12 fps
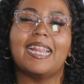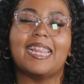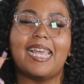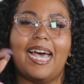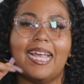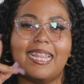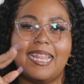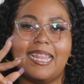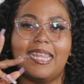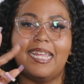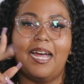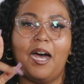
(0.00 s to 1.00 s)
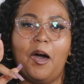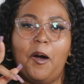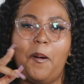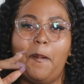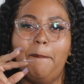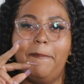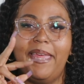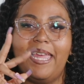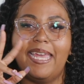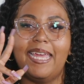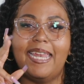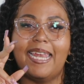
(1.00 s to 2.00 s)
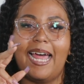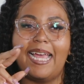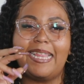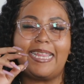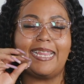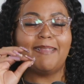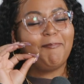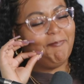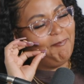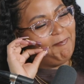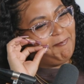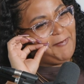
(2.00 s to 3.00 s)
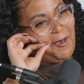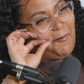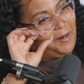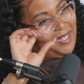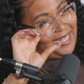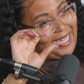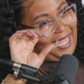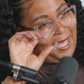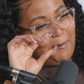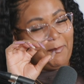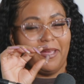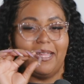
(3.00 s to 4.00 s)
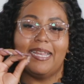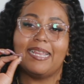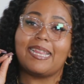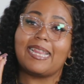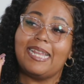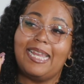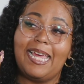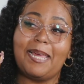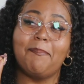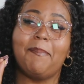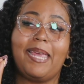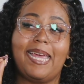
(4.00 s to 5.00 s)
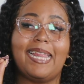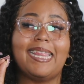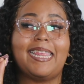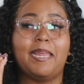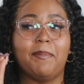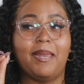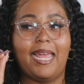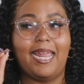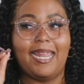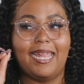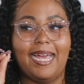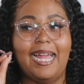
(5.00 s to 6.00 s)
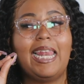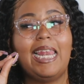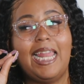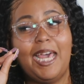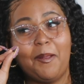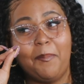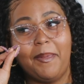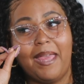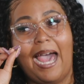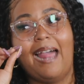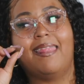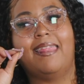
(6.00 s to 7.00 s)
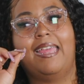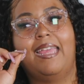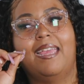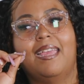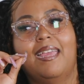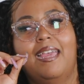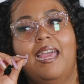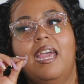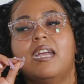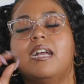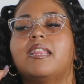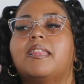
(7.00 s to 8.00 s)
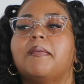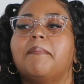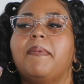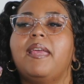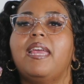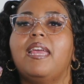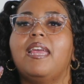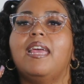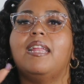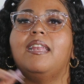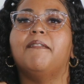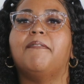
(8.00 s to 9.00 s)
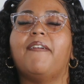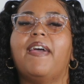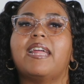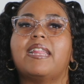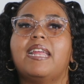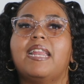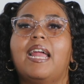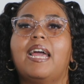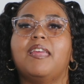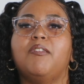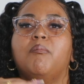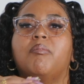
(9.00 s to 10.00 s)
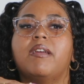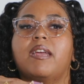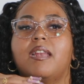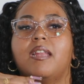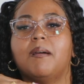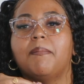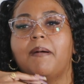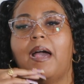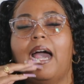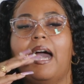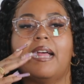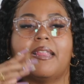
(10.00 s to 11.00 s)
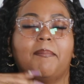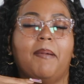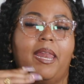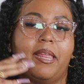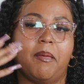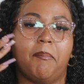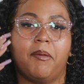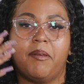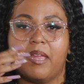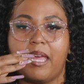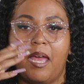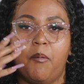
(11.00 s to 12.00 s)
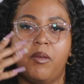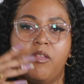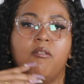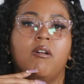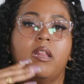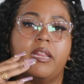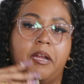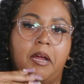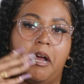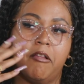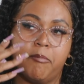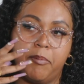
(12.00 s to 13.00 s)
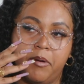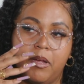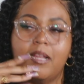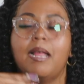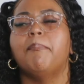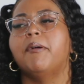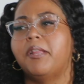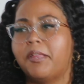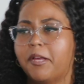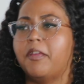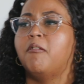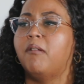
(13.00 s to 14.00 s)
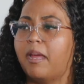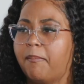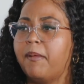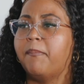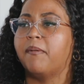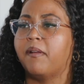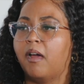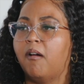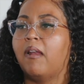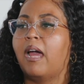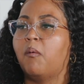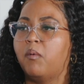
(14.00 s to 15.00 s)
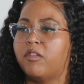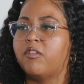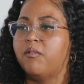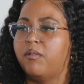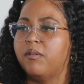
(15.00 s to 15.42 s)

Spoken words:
ties into the whole being like, I don't want to say it, but slick being intimidated a little bit, I think. Because to me, the fact that like you bringing up how somebody communicate when you know that they're an entrepreneur, because I'm pretty sure you let people know like what you do.